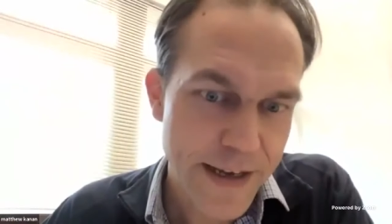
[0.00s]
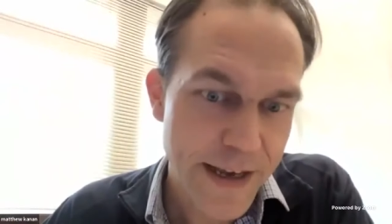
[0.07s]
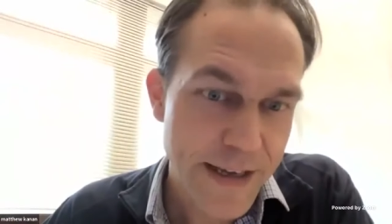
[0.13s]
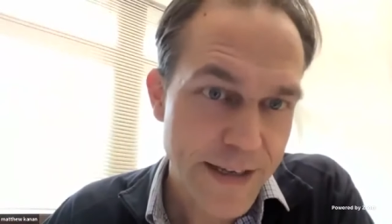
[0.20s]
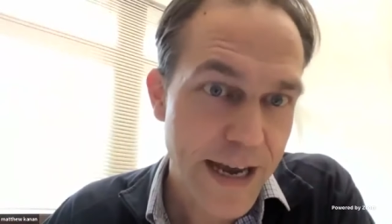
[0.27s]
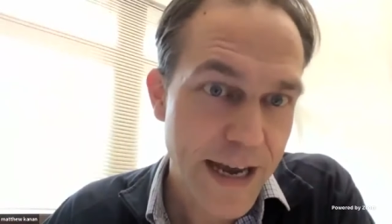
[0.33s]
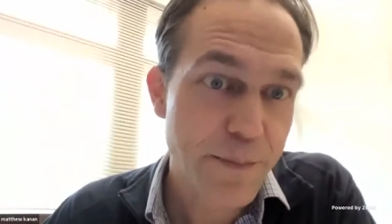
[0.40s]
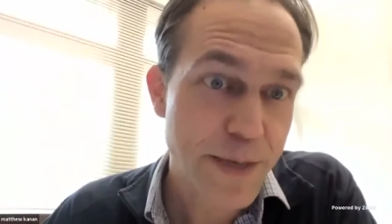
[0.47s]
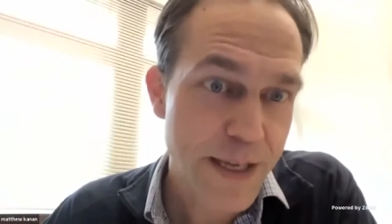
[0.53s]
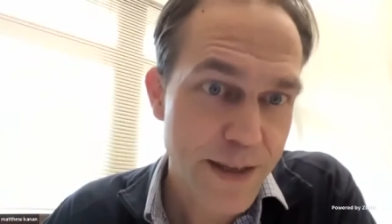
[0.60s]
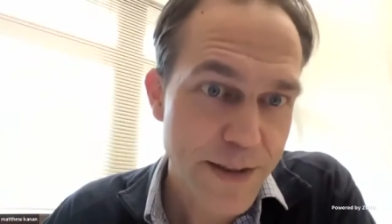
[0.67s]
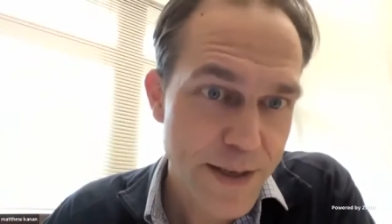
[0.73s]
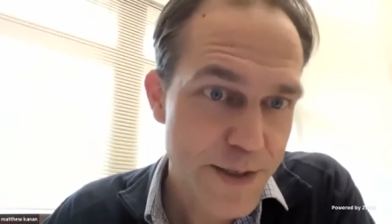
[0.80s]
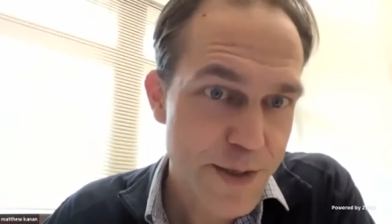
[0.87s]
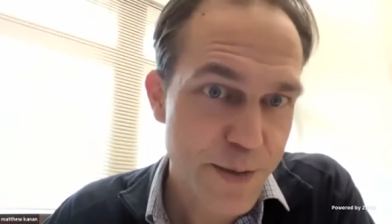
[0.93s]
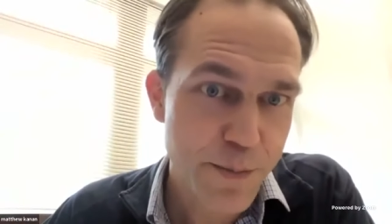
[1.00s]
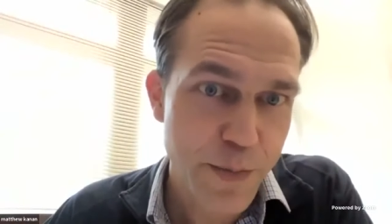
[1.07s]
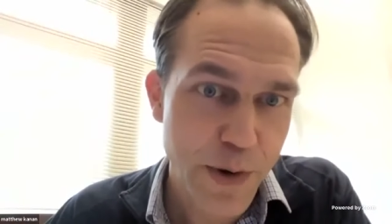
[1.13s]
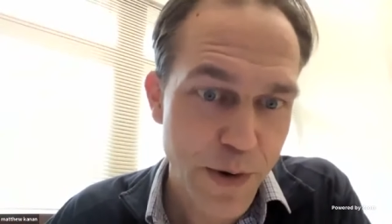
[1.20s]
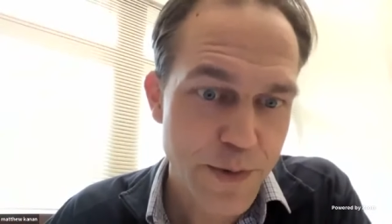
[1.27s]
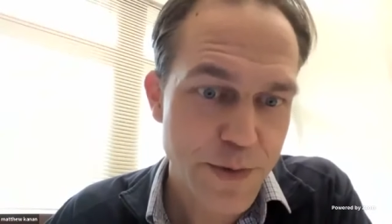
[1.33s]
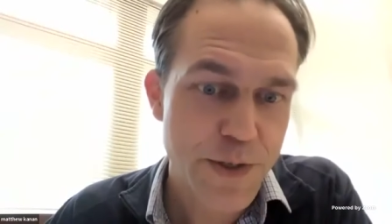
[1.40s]
adopting this
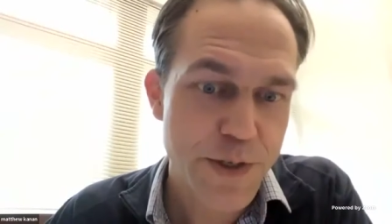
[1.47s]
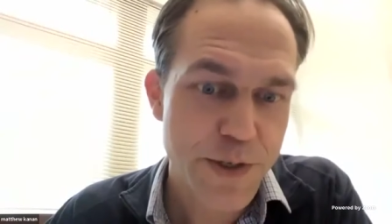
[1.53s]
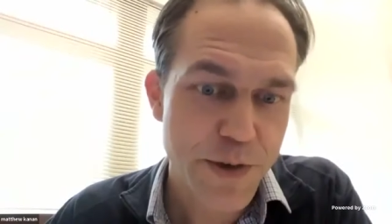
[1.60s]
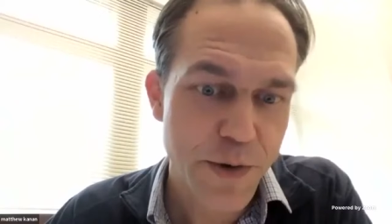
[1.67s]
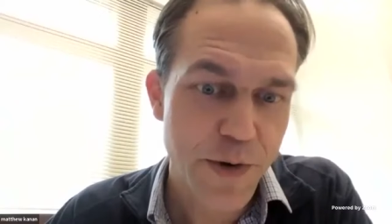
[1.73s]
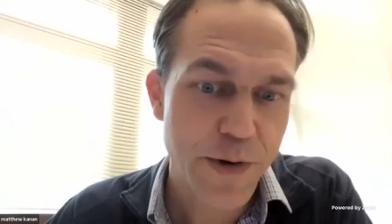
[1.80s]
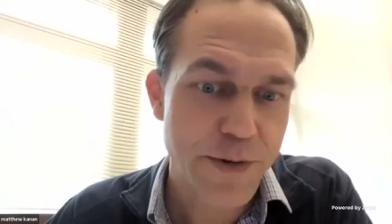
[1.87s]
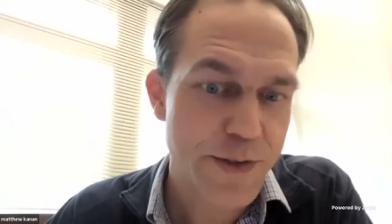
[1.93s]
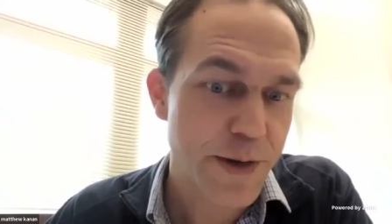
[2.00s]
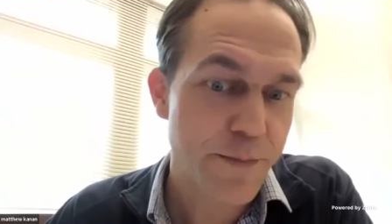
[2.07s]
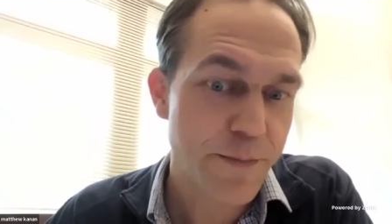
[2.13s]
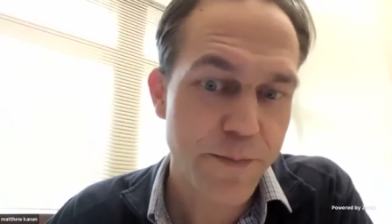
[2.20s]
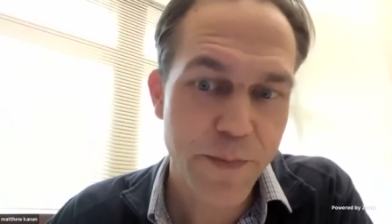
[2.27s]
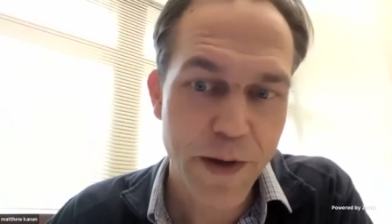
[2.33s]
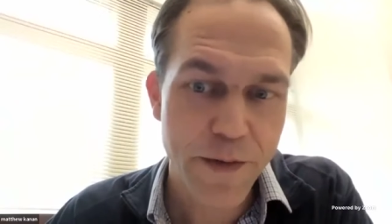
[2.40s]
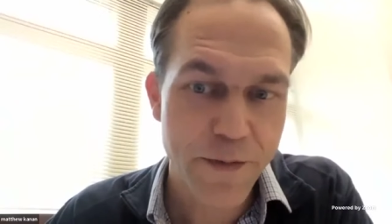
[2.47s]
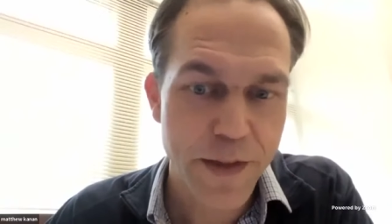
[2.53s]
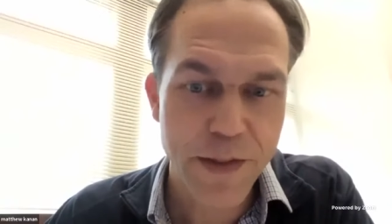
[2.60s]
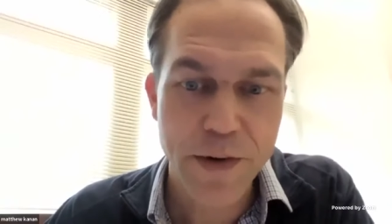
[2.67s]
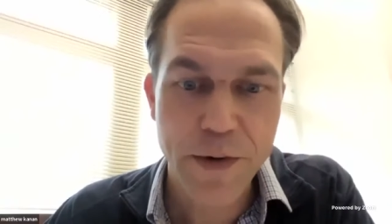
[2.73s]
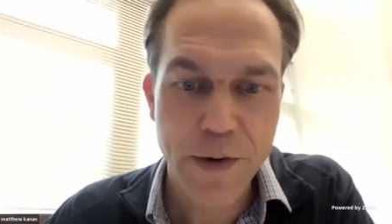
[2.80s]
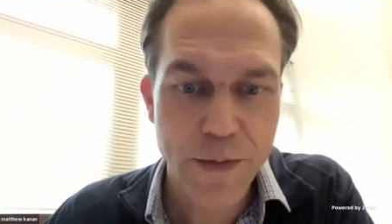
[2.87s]
approach or some of
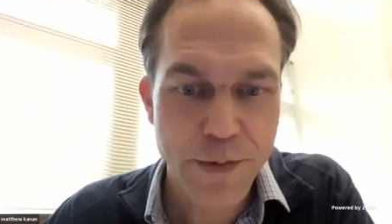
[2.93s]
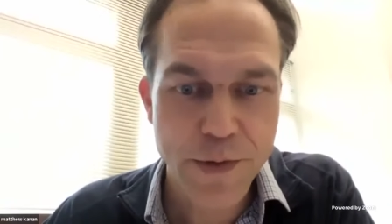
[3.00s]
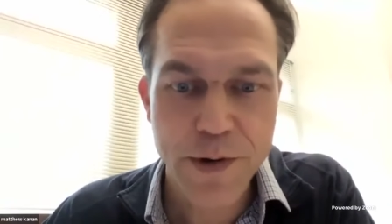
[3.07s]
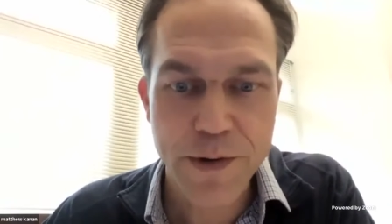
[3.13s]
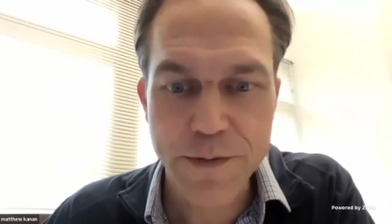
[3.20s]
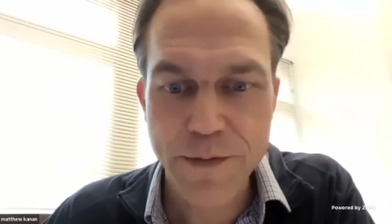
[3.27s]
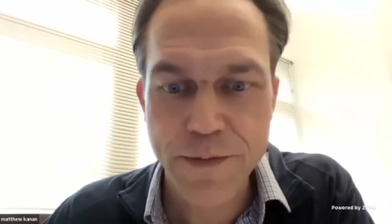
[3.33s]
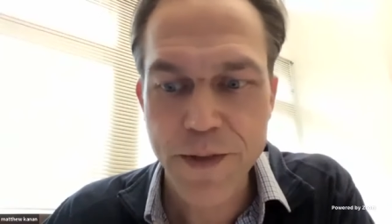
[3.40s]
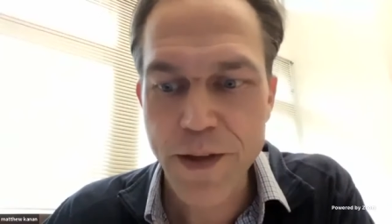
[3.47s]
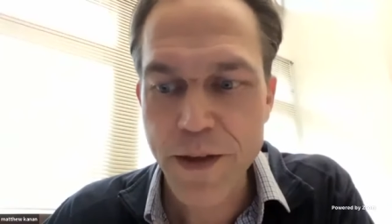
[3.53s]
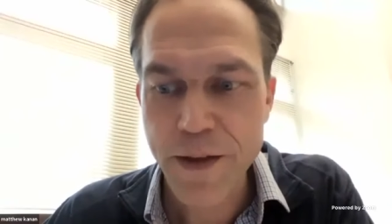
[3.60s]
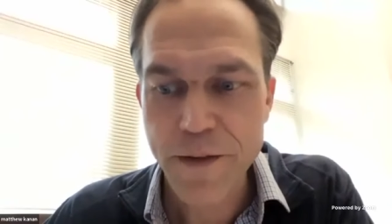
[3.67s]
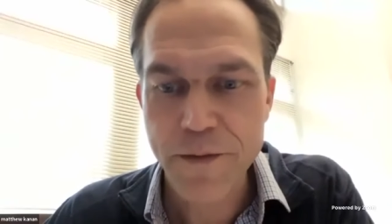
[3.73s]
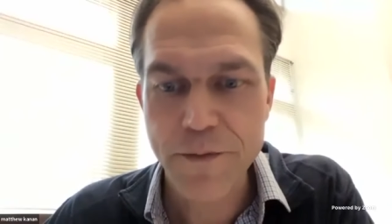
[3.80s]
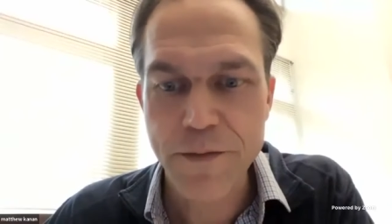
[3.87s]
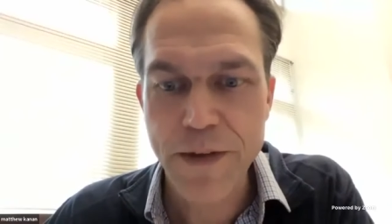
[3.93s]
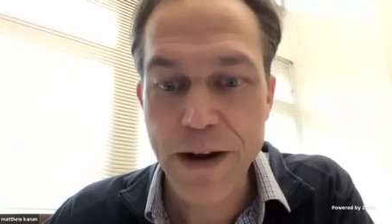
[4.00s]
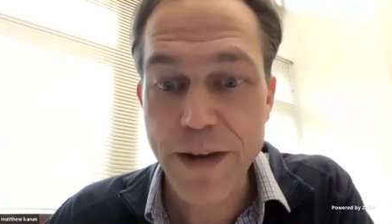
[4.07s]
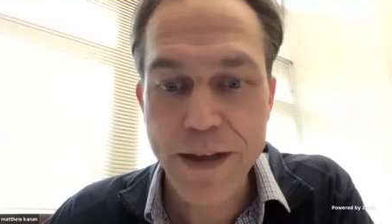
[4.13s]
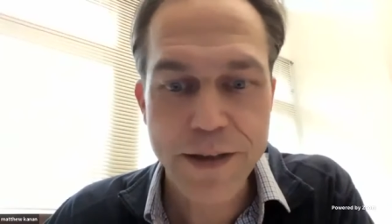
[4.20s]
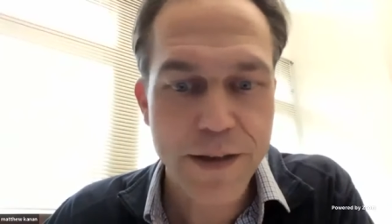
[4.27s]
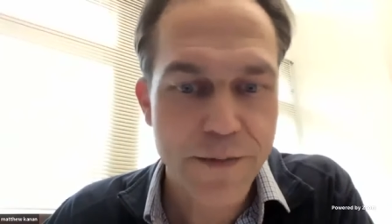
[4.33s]
their own sort of
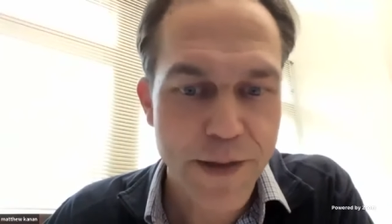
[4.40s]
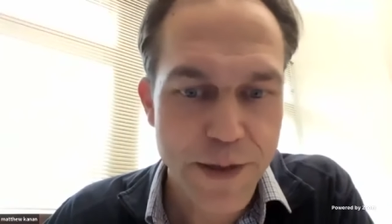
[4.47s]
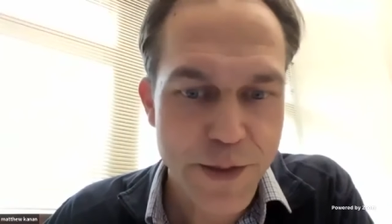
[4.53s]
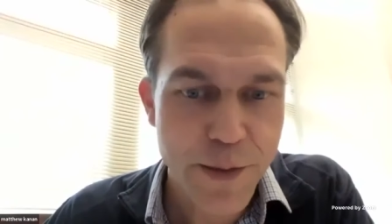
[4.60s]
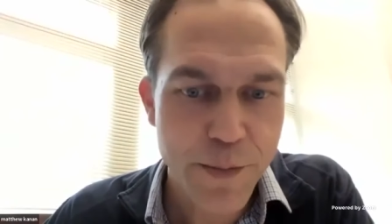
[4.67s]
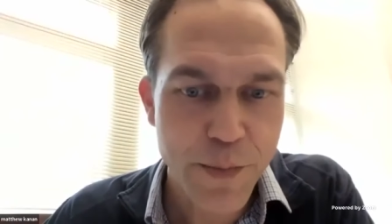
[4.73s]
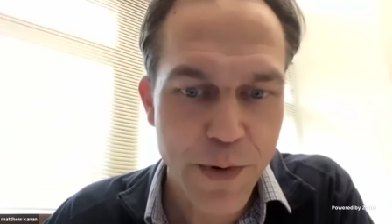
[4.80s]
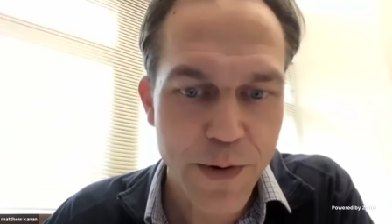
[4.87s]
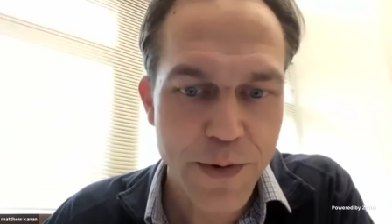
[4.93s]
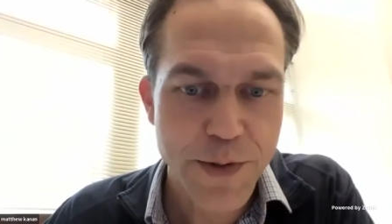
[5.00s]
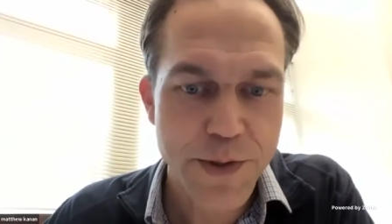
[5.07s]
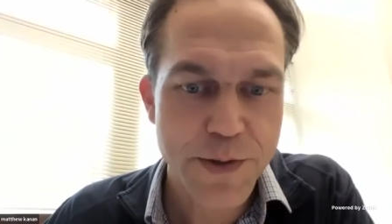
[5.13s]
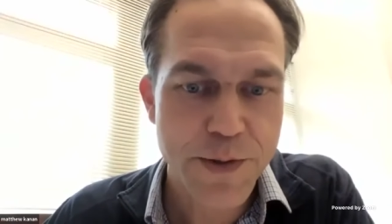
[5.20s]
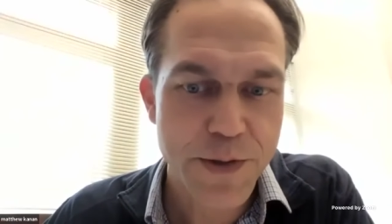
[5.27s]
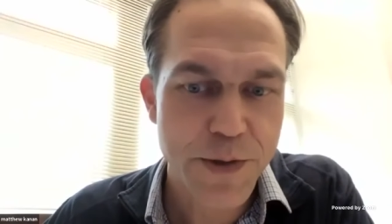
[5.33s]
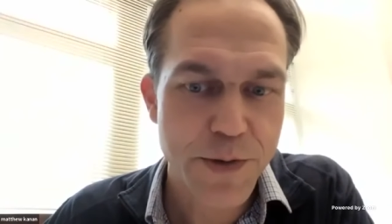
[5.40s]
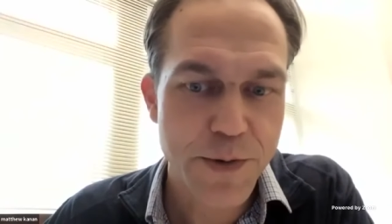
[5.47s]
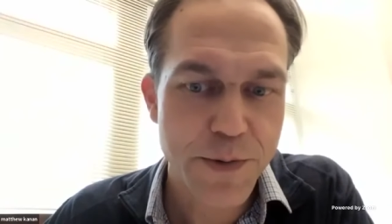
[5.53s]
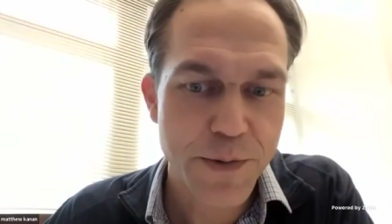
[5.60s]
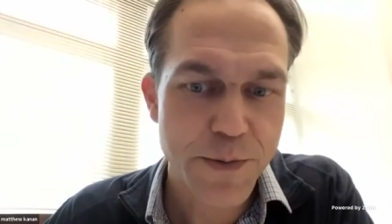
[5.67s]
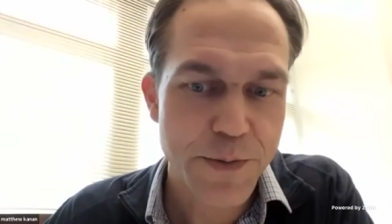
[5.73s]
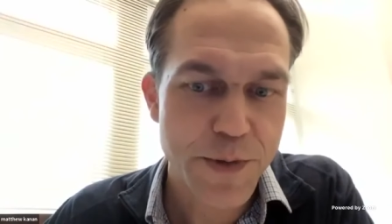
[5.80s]
variant of this approach
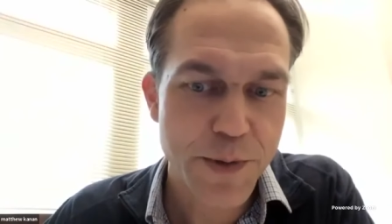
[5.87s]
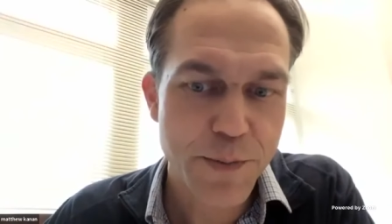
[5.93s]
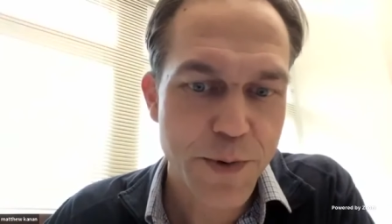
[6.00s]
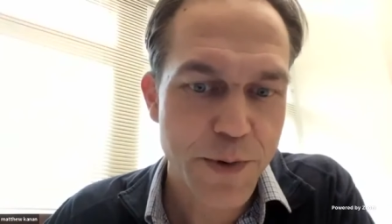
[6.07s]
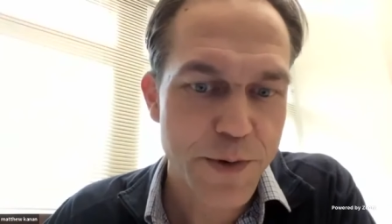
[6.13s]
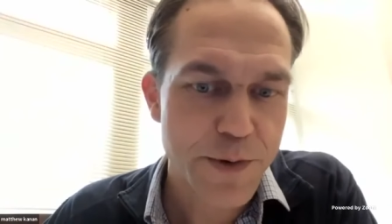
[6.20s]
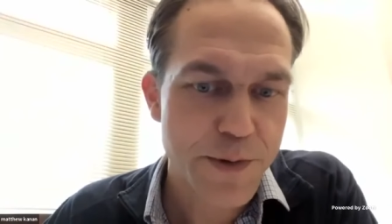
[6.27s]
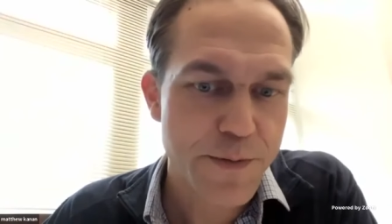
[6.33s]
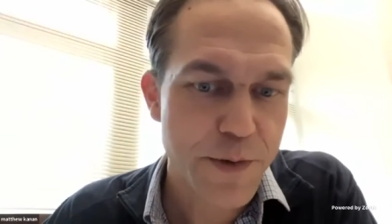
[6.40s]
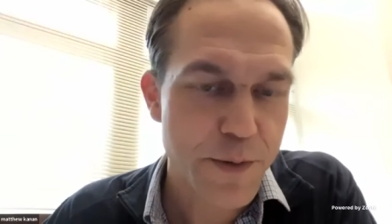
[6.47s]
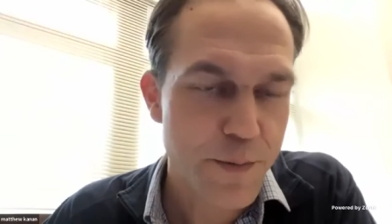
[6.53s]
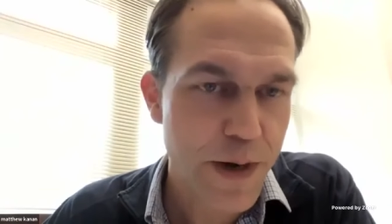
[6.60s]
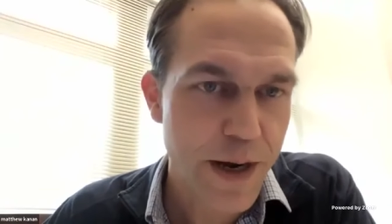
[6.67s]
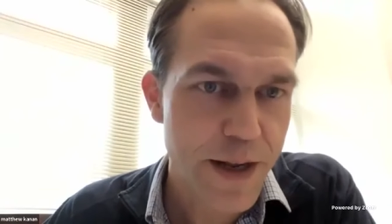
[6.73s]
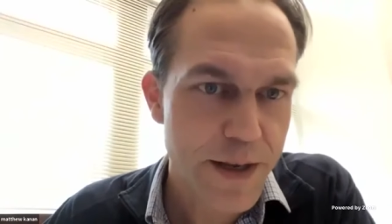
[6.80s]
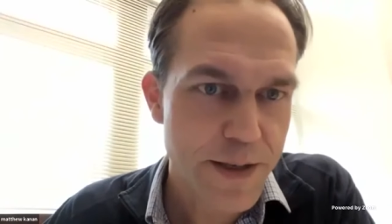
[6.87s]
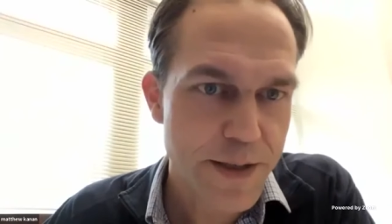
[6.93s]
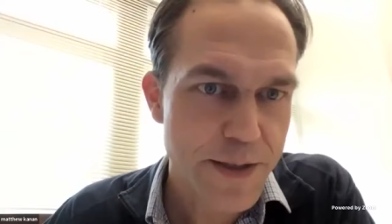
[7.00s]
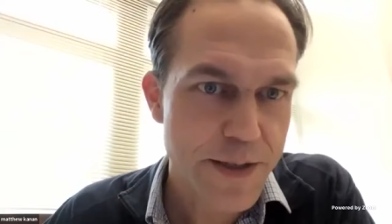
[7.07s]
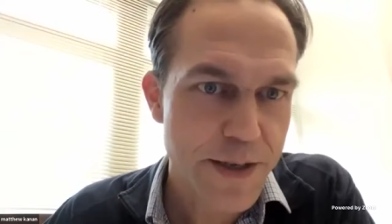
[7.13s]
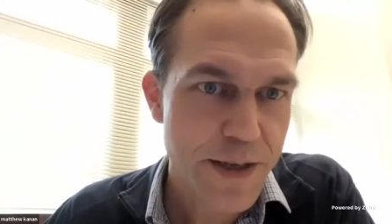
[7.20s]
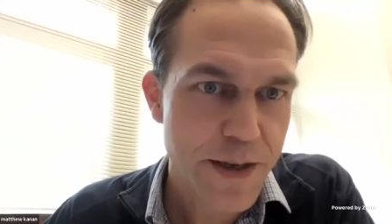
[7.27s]
to to produce food products